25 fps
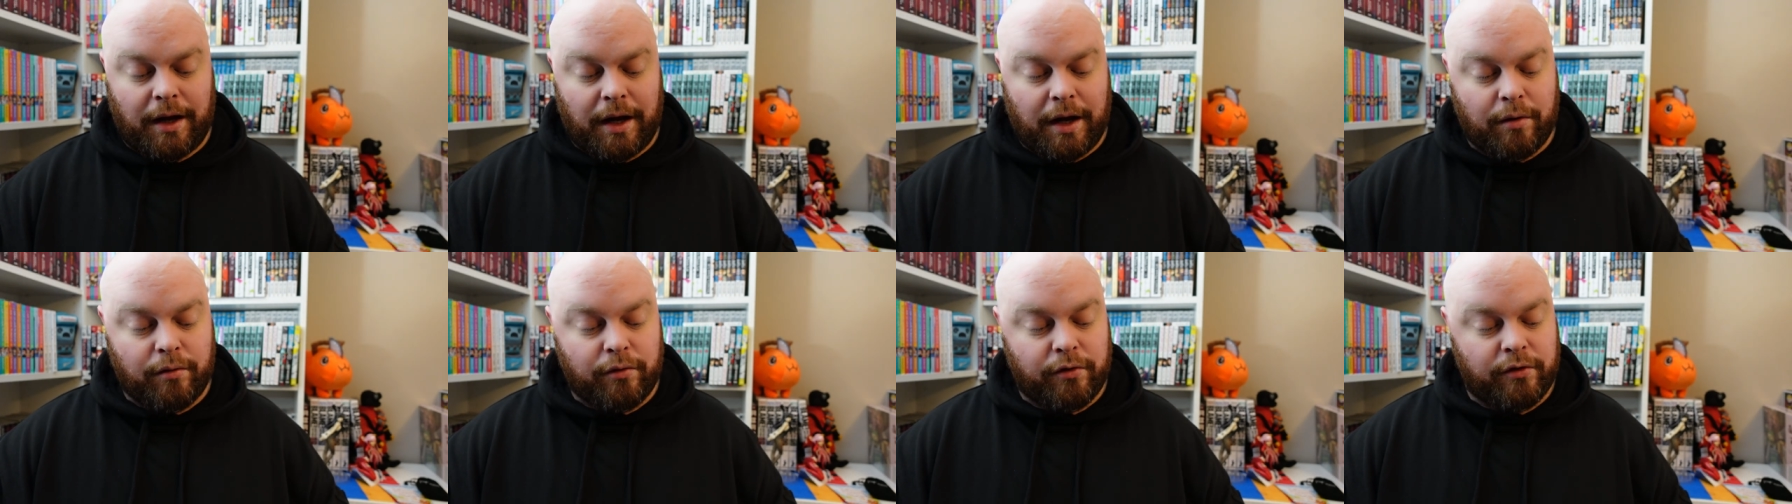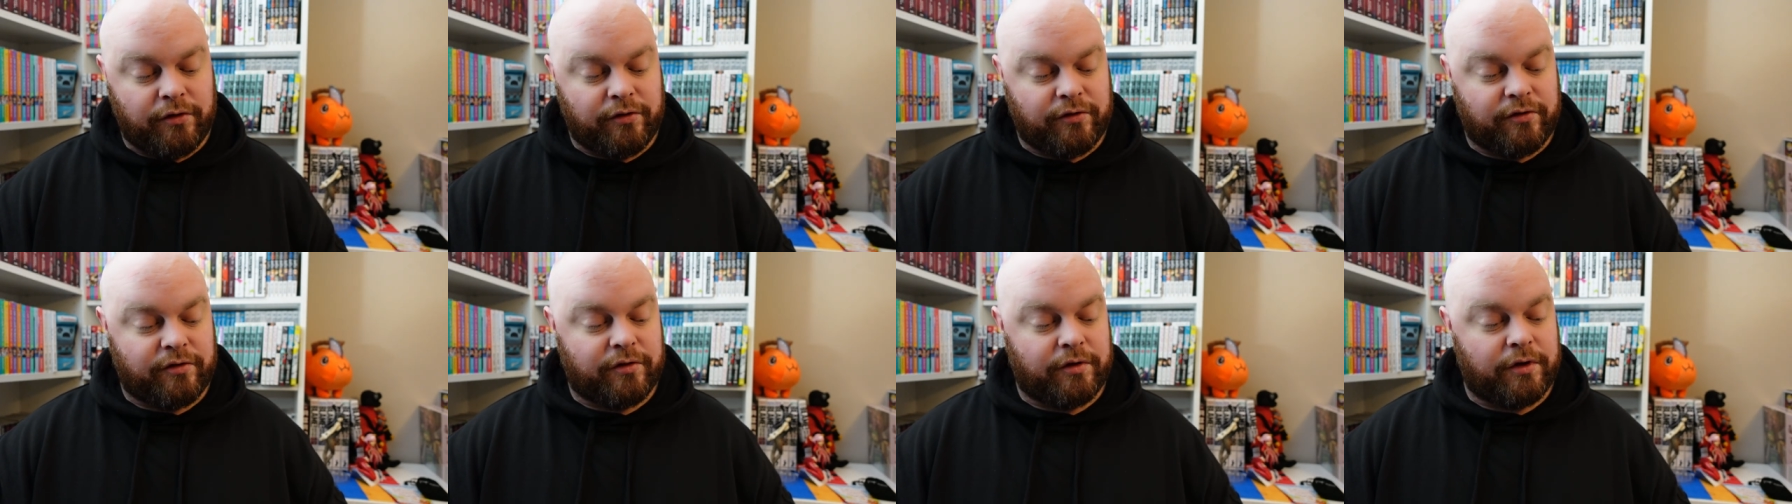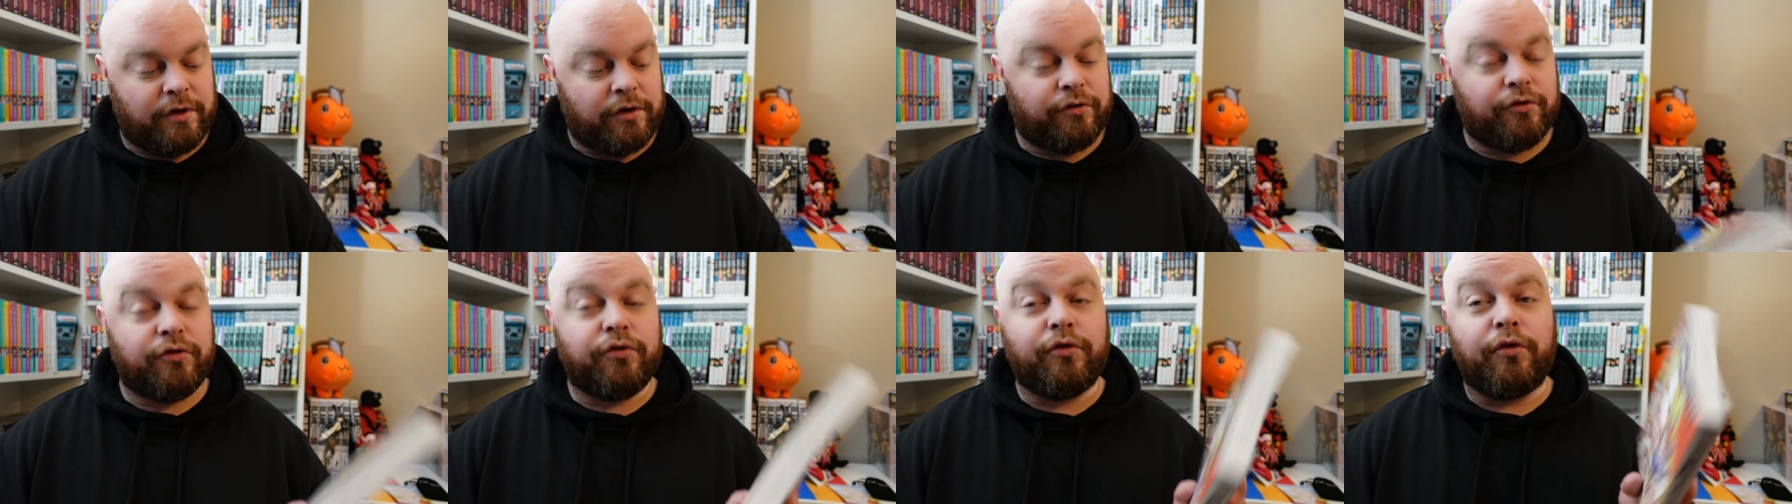I was
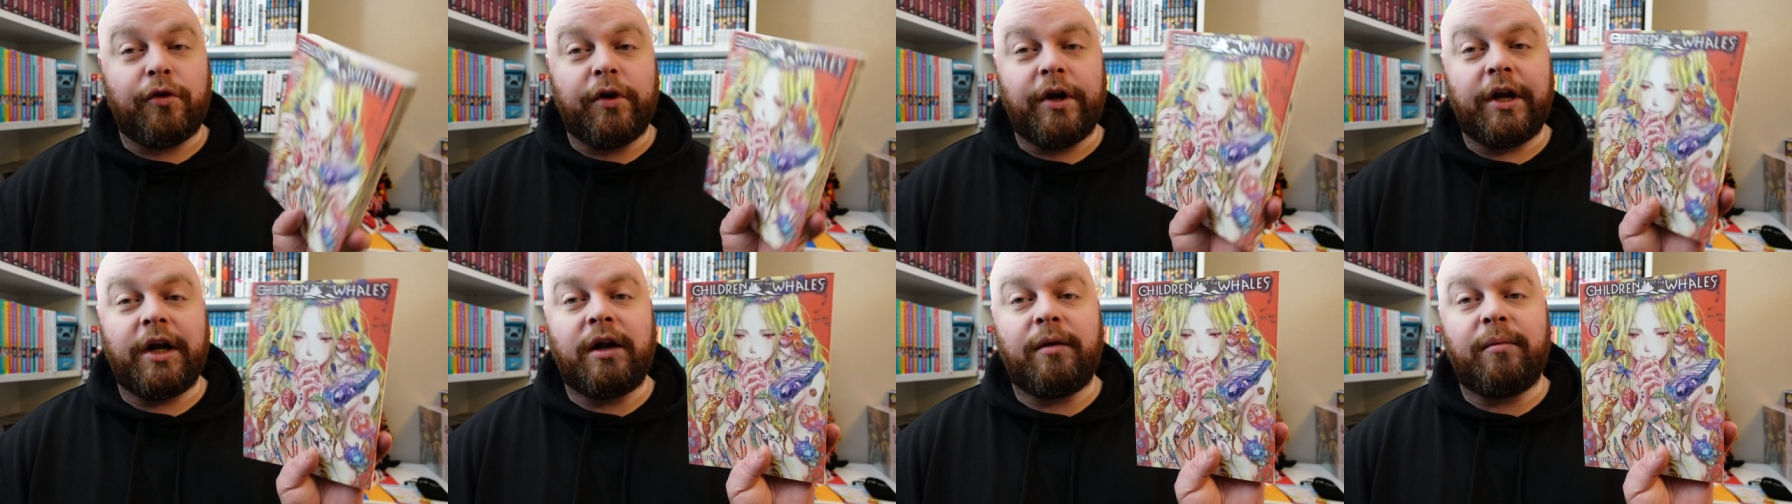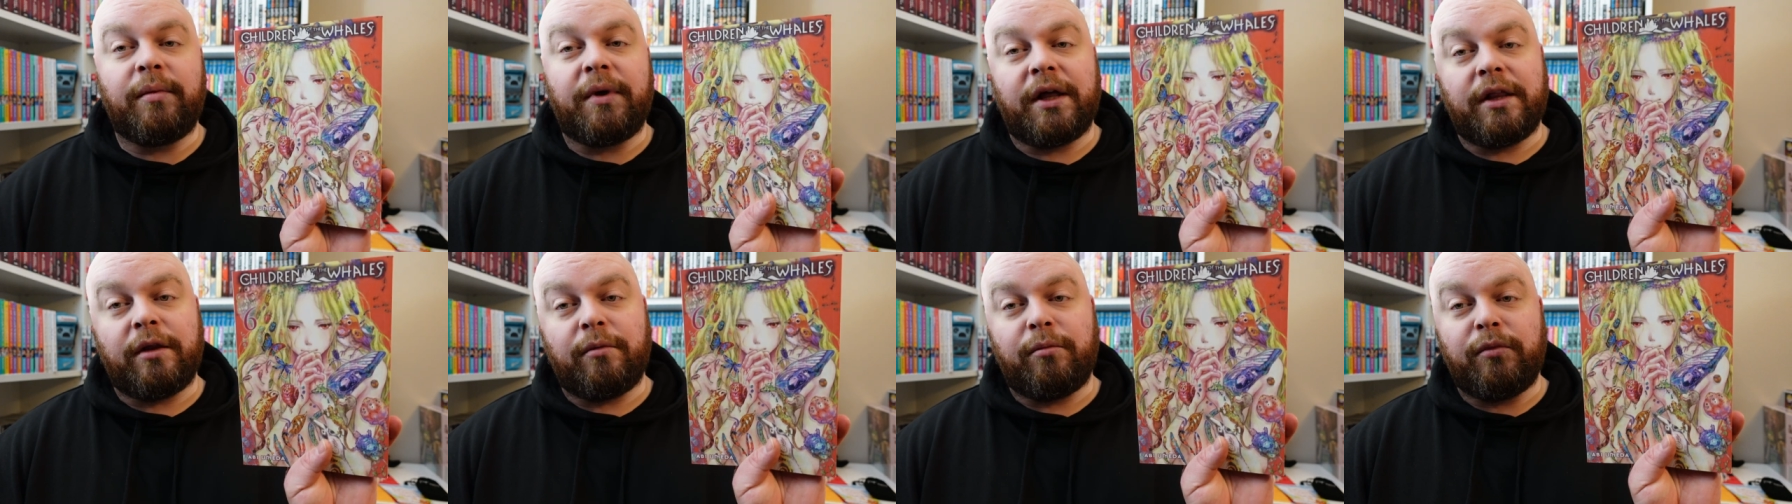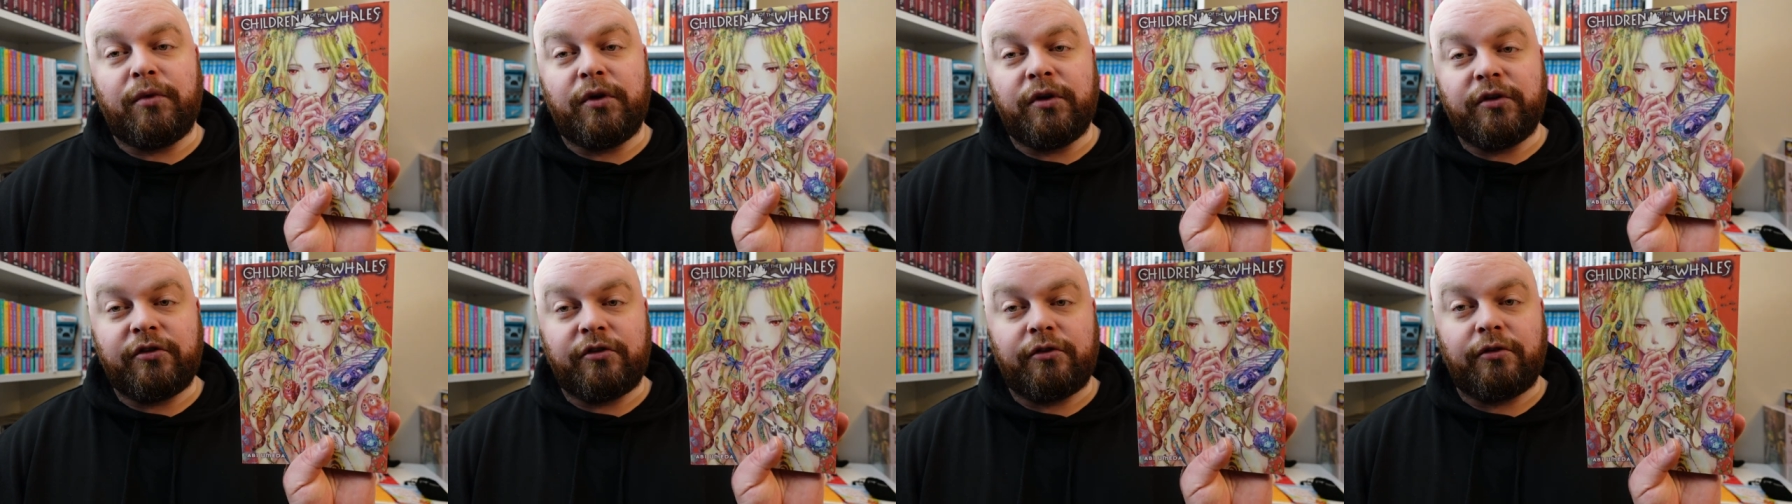intrigued by the
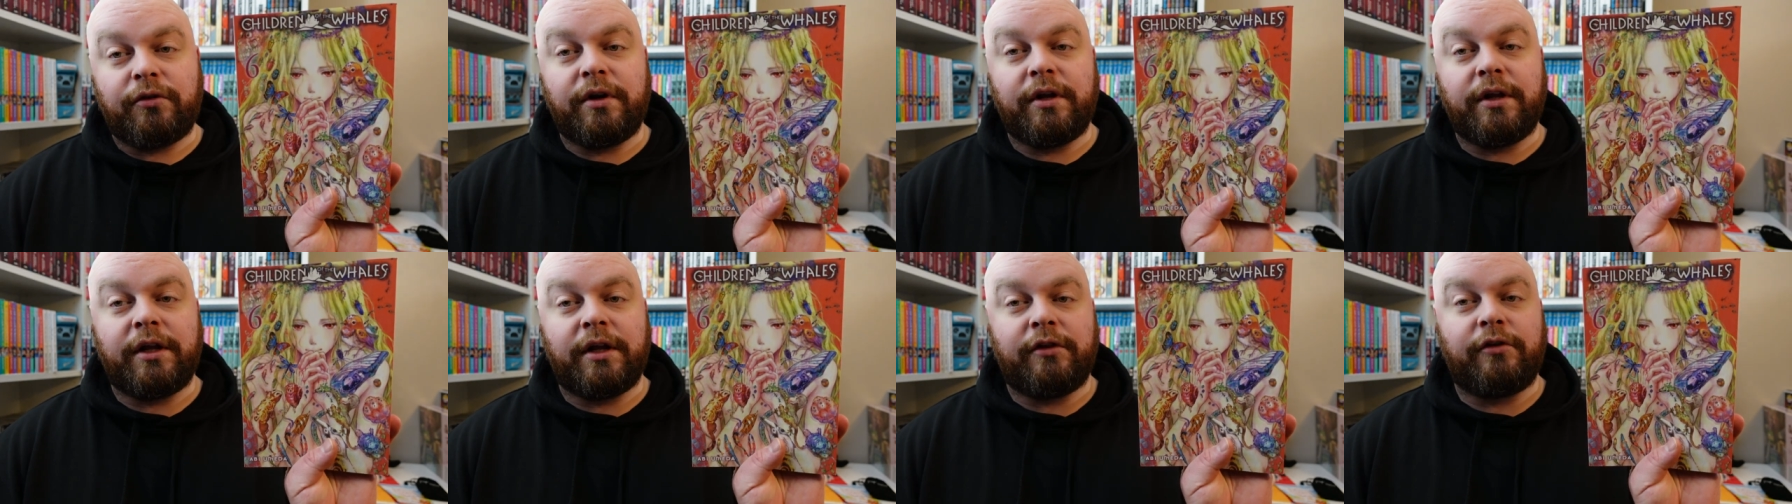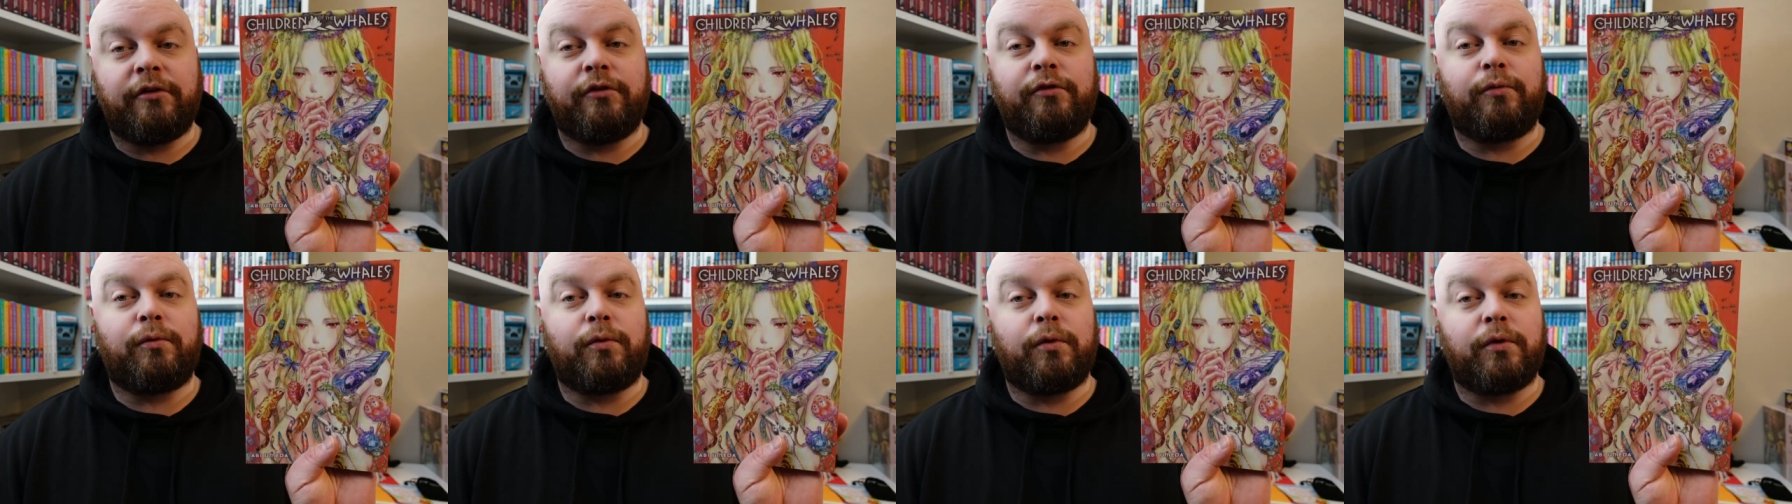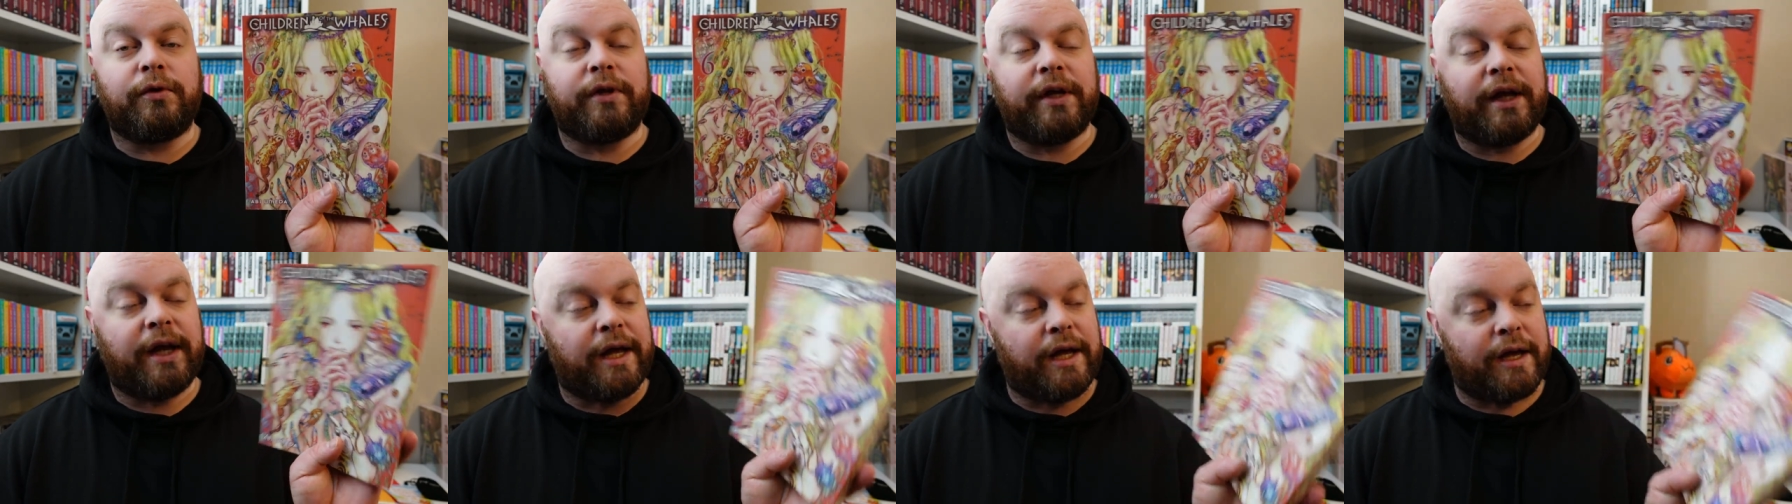mystery that this
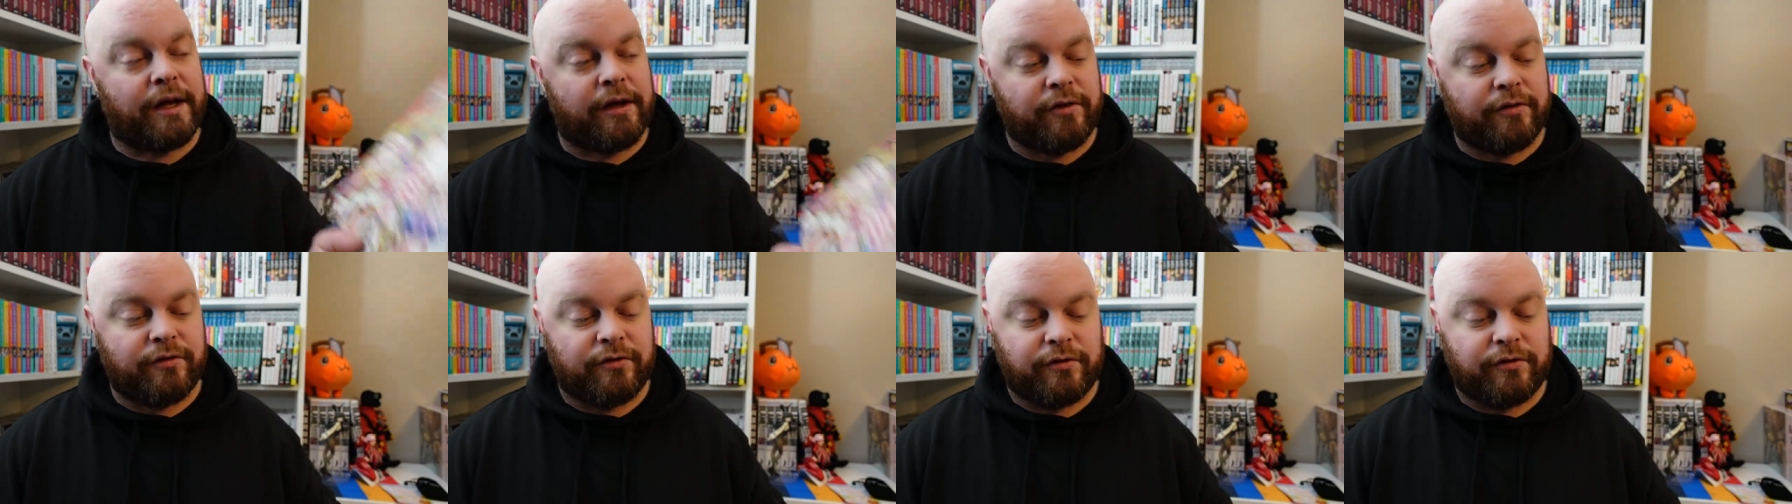world has,